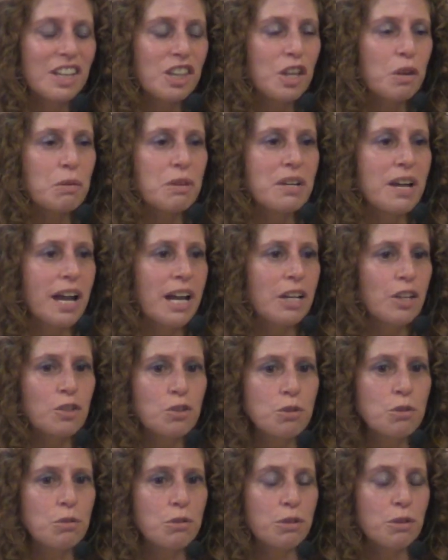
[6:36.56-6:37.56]
They were not
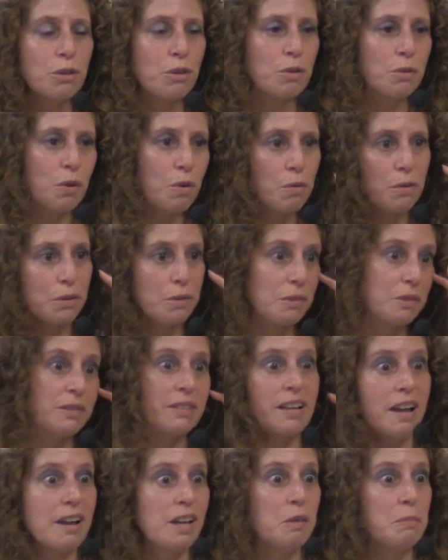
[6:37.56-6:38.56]
toot your own
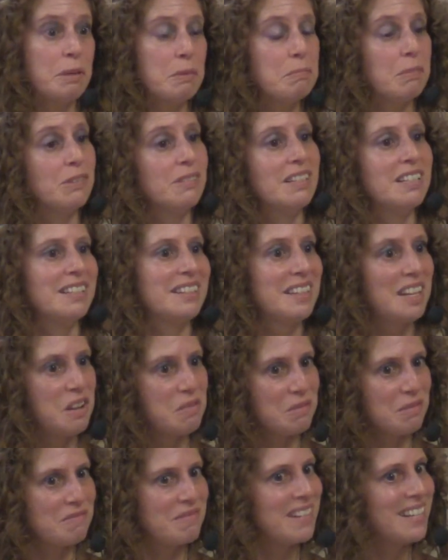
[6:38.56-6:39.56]
horns kind of people.
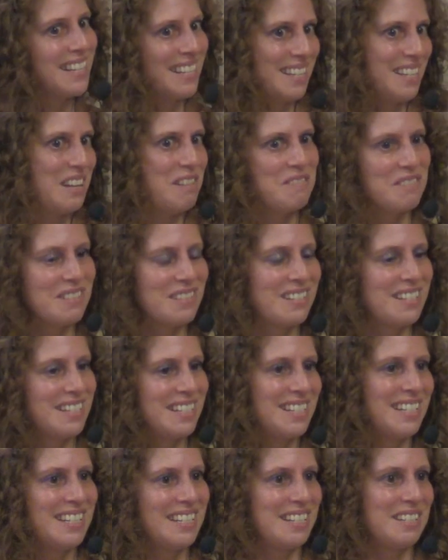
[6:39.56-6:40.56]
They were
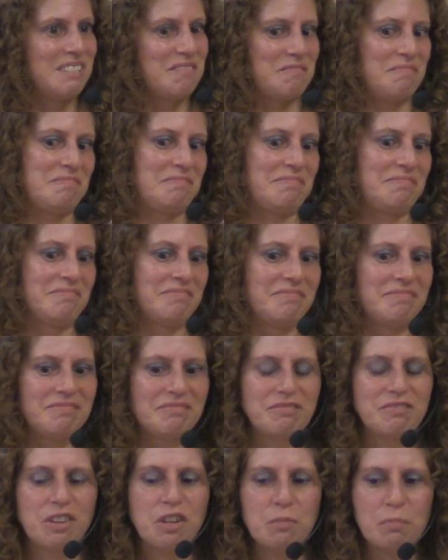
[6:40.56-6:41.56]

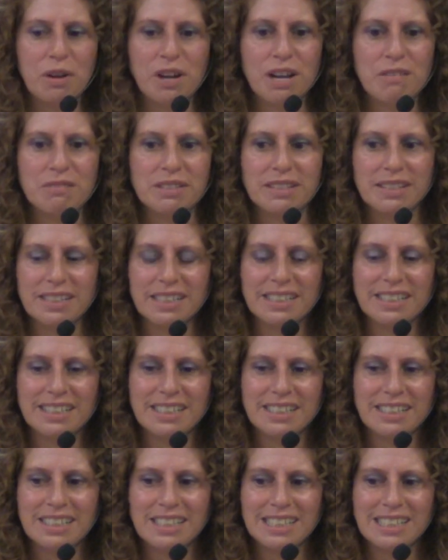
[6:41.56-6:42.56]
very private.
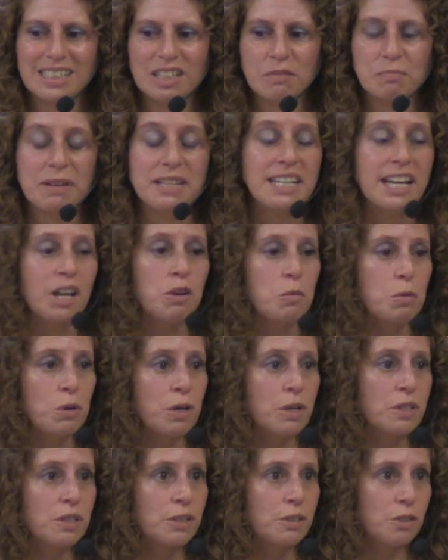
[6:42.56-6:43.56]
My dad
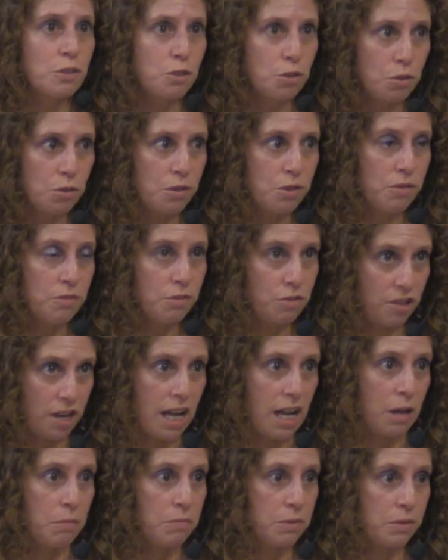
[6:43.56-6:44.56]
worked two
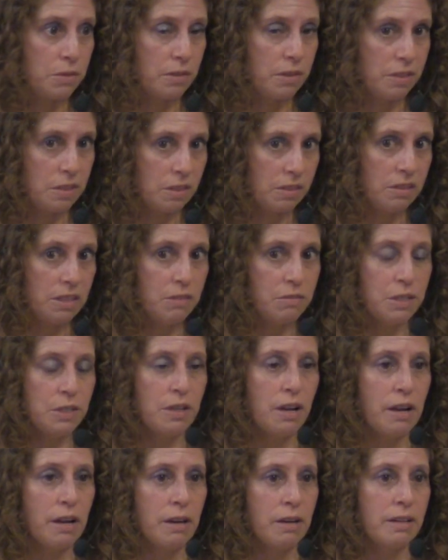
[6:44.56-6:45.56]
jobs until he
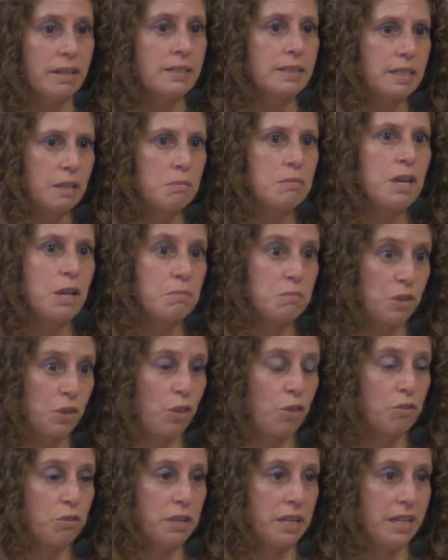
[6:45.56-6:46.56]
retired, and sometimes
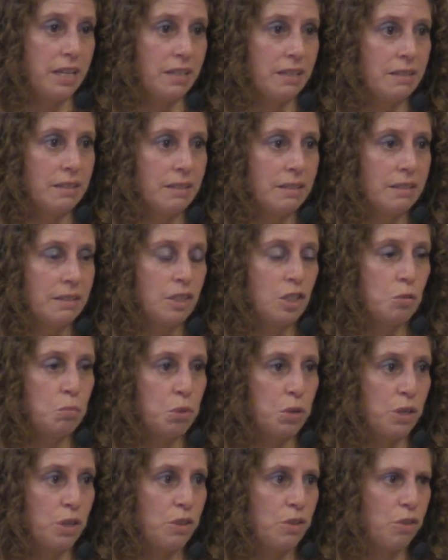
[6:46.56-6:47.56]
three, to
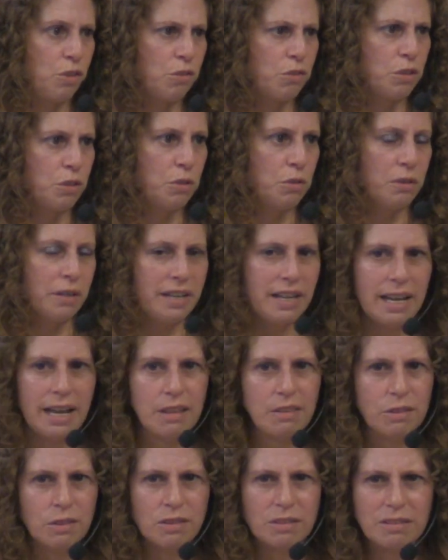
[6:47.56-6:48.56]
put us through a
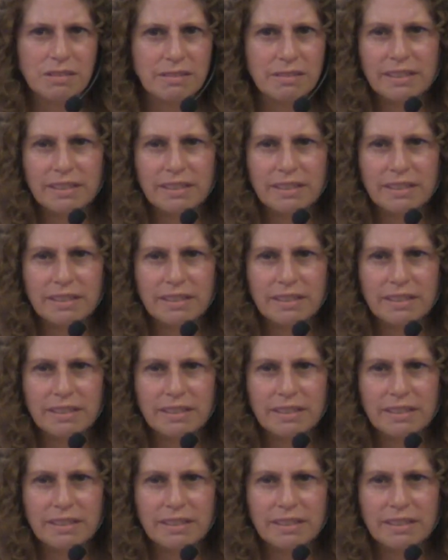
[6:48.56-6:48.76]
Catholic